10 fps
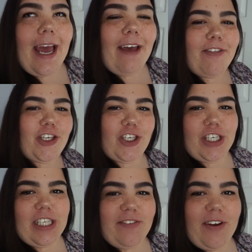of have the
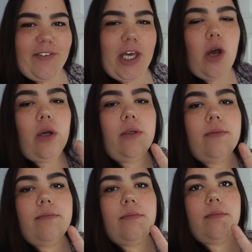gist of
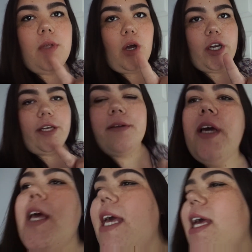everything. Hold on.
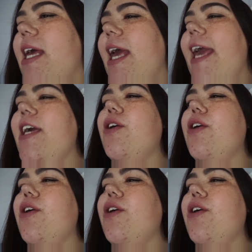Hey,